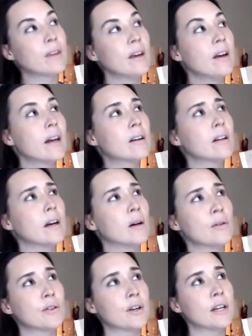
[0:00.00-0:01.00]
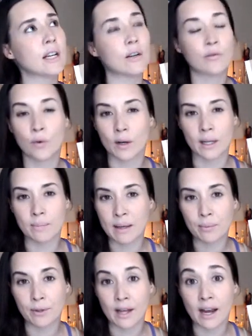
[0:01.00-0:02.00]
i don't know 30 or 40
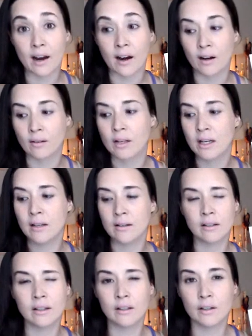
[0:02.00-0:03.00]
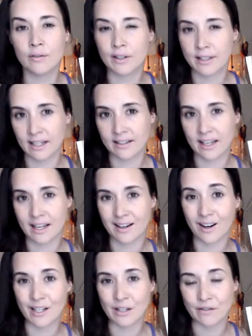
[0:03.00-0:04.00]
people there little over 60 had
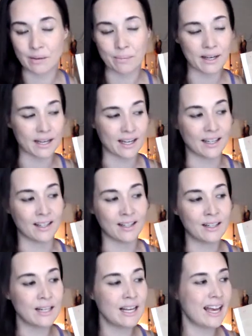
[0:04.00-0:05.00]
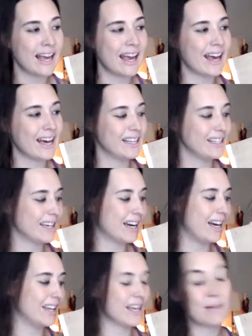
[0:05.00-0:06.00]
RSVP'd and
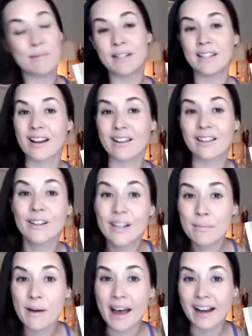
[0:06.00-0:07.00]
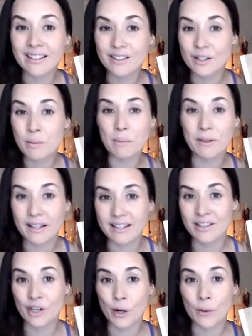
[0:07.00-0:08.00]
uh, they missed out on the goodie bags those people that
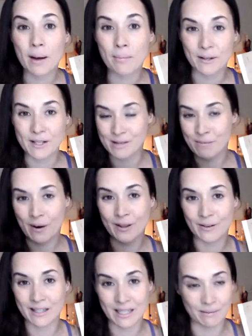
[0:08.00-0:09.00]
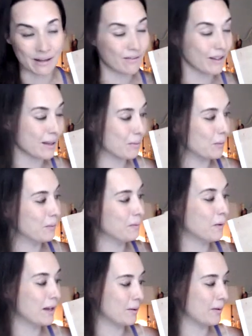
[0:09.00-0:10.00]
didn't show up which is part of the reason i'm giving them
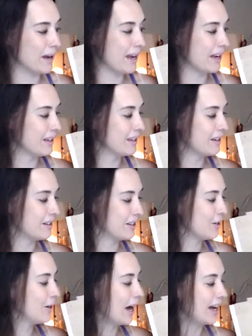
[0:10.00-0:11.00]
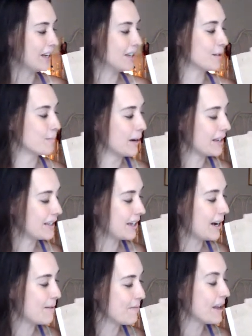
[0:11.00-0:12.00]
one away to you guys but
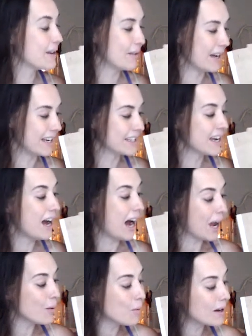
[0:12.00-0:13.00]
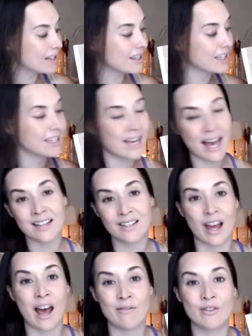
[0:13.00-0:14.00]
um, anyways i wanted the guests
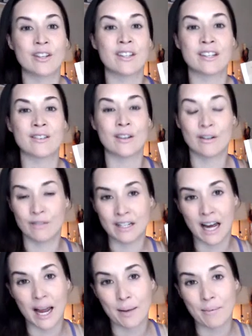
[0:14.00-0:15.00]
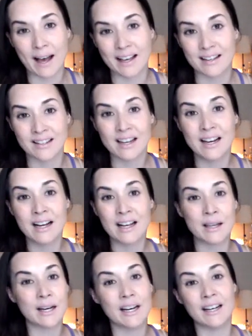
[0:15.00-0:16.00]
to have just as good of a time as
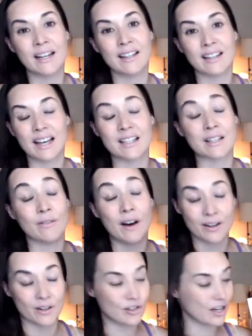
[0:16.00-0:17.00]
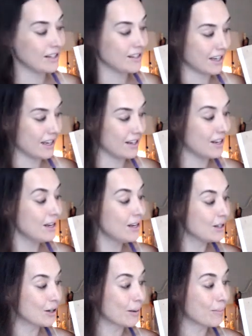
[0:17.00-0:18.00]
the the guest of honor jason
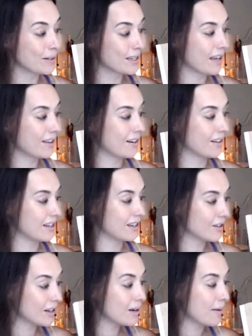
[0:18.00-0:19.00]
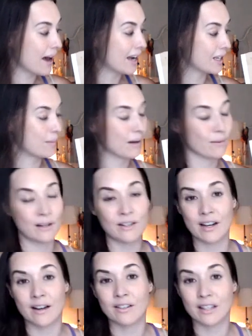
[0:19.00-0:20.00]
so i put together these goodie bags by
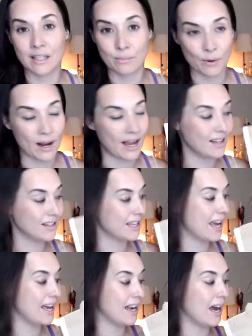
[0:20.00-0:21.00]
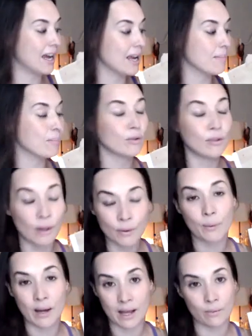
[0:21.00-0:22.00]
reaching out to these brands and i am blown
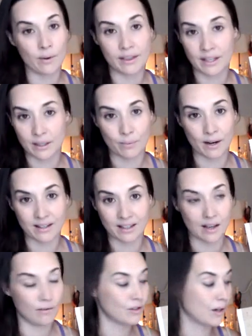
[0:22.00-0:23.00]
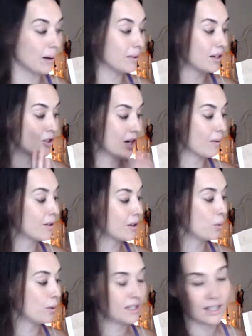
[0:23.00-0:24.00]
away what these brands give so i'm going to share with
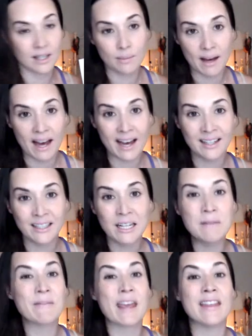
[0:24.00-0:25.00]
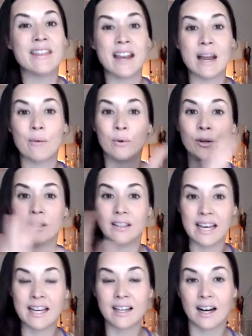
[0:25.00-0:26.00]
you what's in the bag and then i will
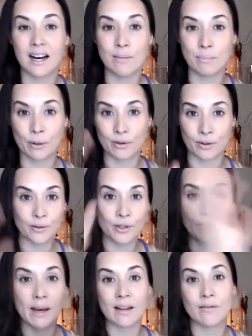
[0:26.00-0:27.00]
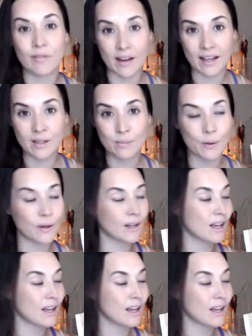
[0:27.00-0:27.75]
link on both youtube and facebook